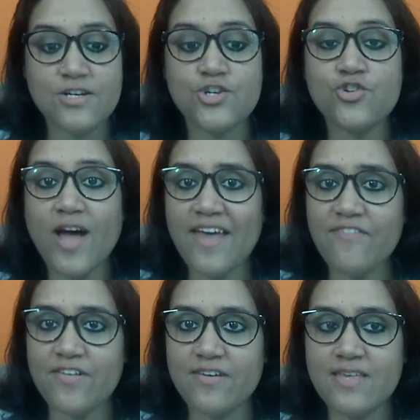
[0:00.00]

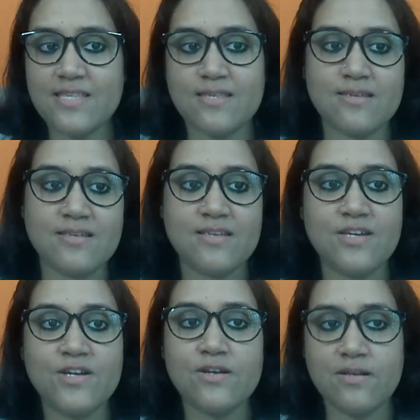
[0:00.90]
Drivers,
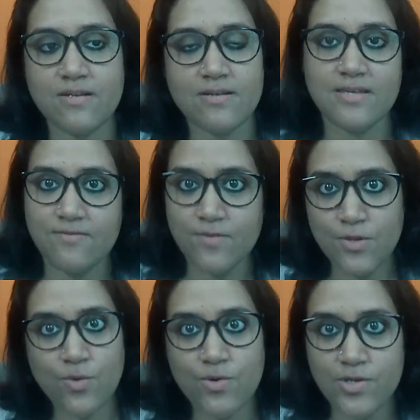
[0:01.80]
even
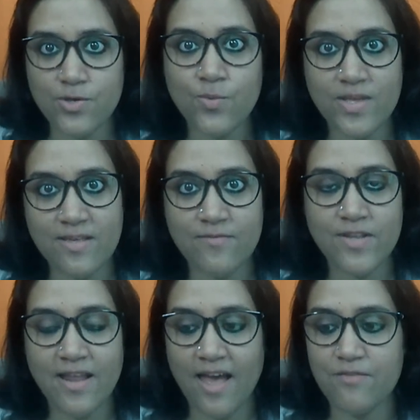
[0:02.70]
though you
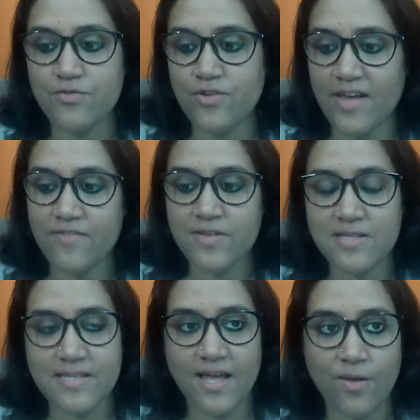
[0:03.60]
even have
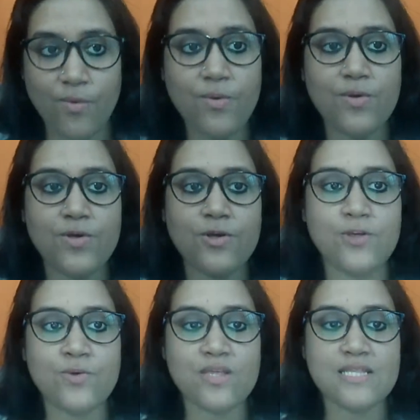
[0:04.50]
drivers now,
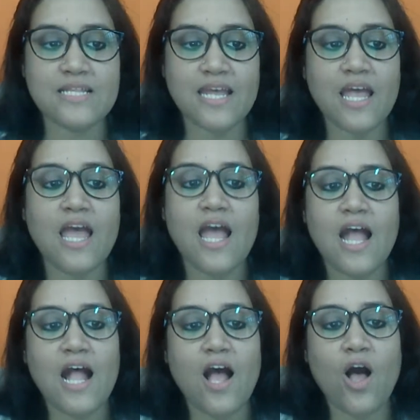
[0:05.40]
you can say
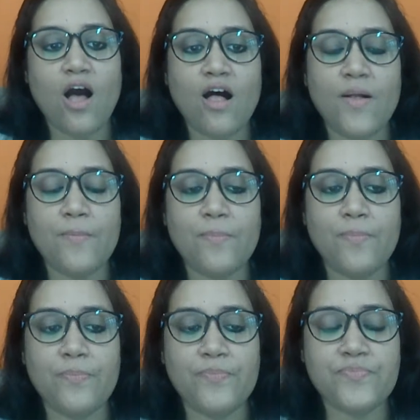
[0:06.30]

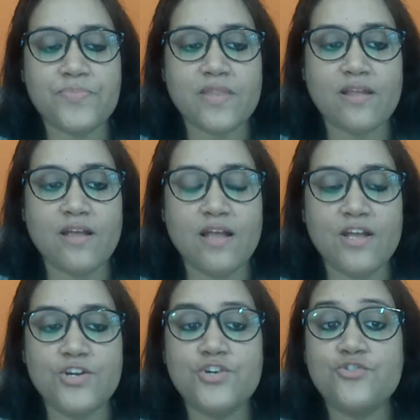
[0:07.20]
um,
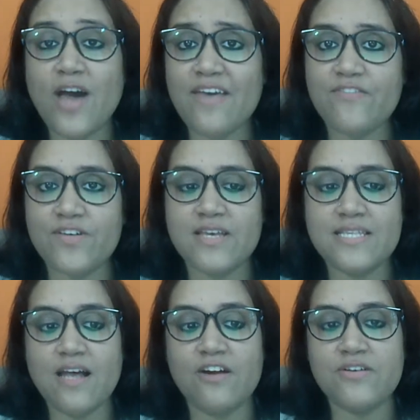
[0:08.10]

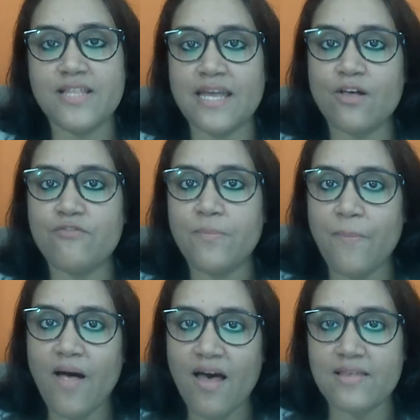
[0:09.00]
drivers are a thing of the
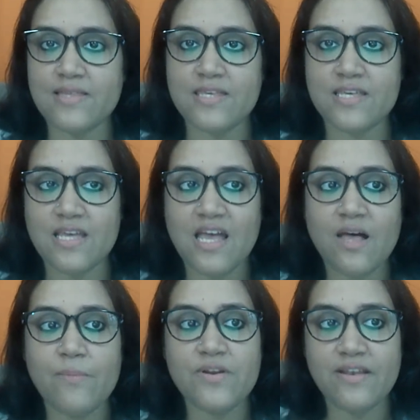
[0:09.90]
past,
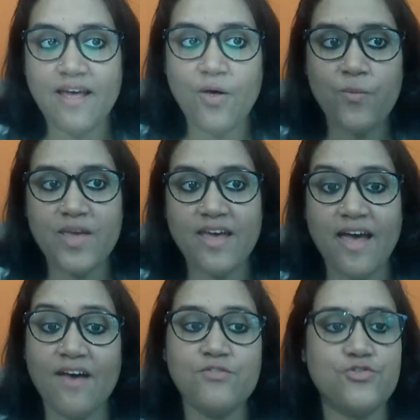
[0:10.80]
but now we
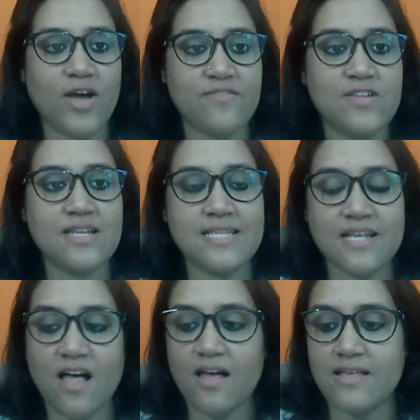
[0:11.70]
have driverless
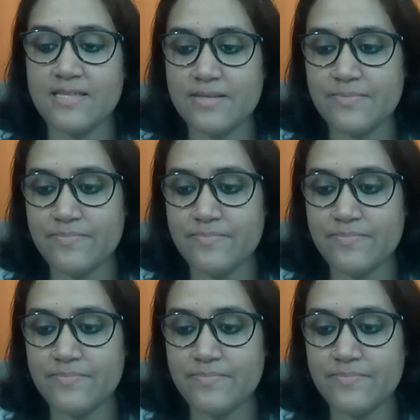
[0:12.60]
cars.